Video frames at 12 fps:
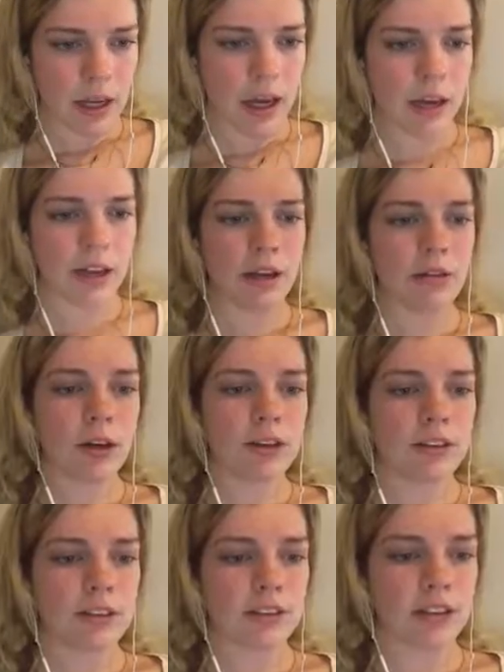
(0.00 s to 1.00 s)
I think with
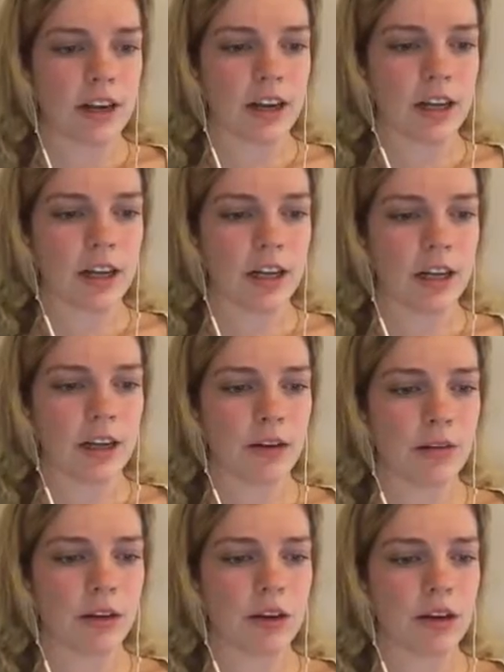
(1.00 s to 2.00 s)
society
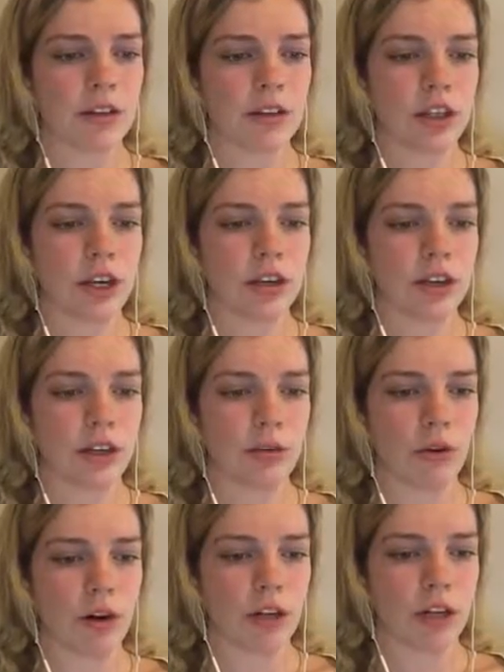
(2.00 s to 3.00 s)
in regards to gender
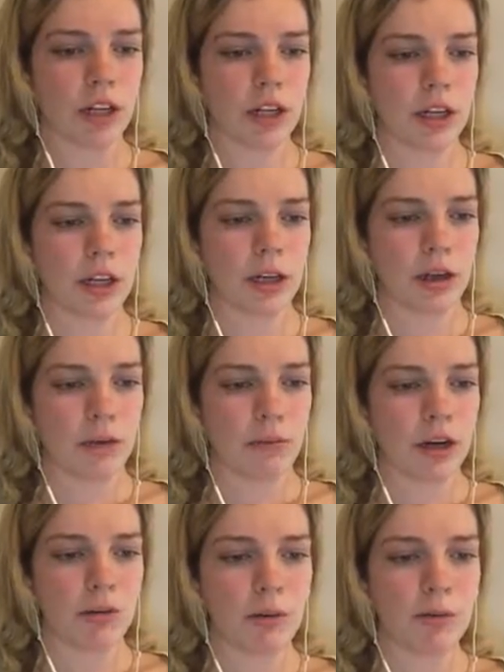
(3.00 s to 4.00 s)
inequality,
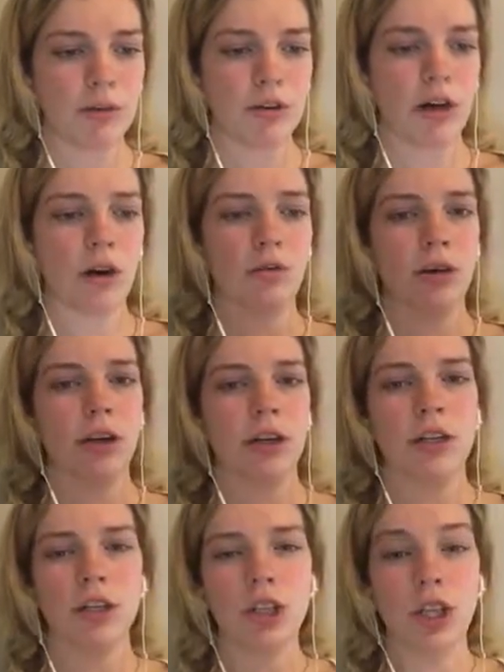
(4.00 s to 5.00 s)
many people do not want
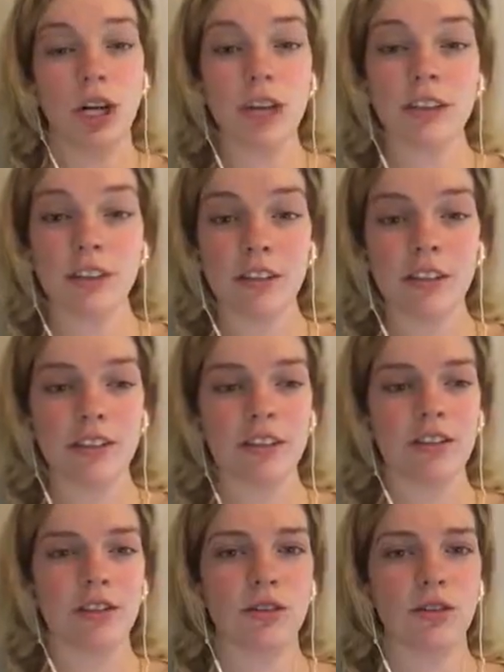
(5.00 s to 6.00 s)
to adjust
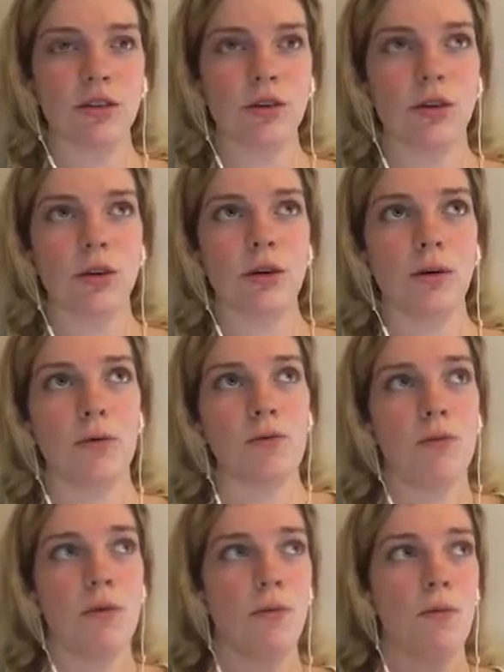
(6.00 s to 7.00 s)
to
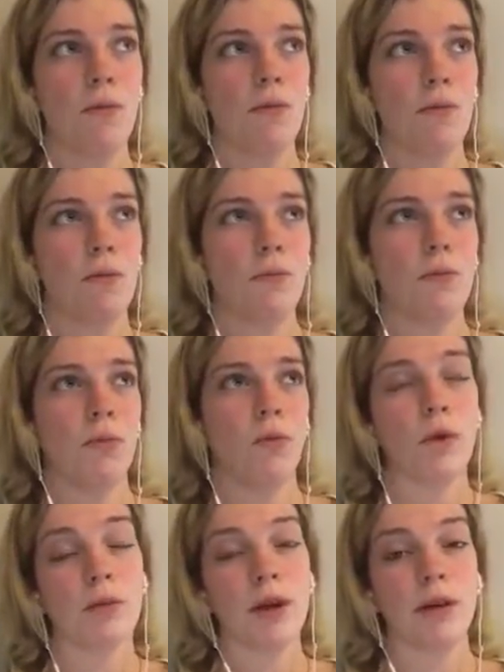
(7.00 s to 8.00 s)

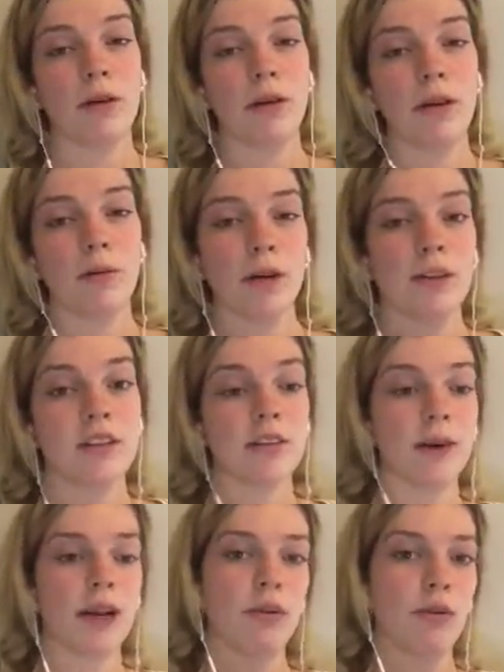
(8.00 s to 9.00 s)
women
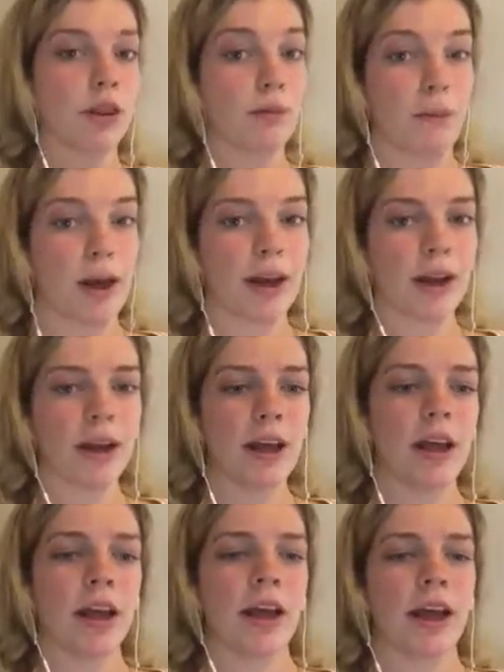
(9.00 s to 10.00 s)
participating with the men.
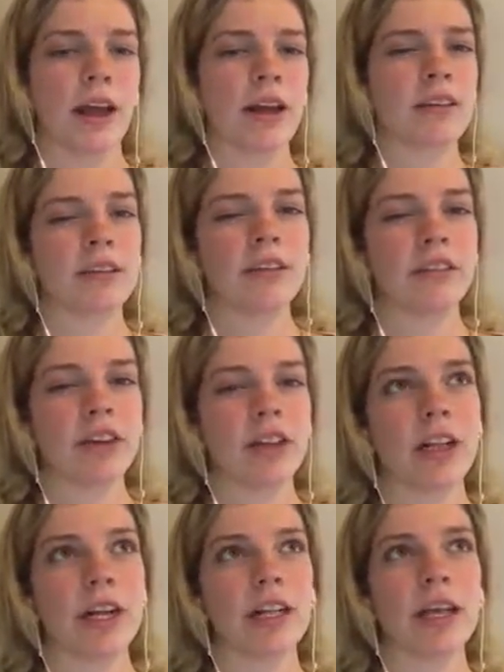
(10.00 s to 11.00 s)
And I still feel
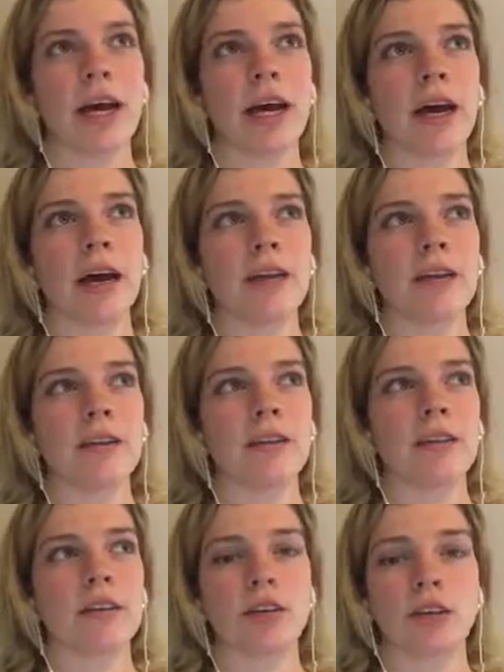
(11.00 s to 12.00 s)
like that
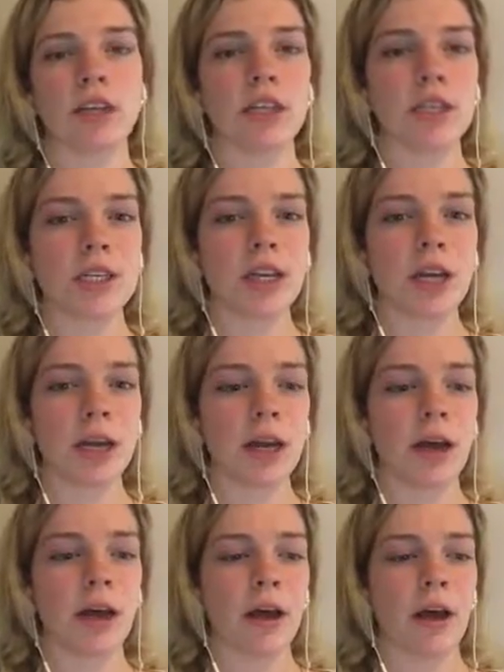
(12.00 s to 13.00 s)
is occurring today,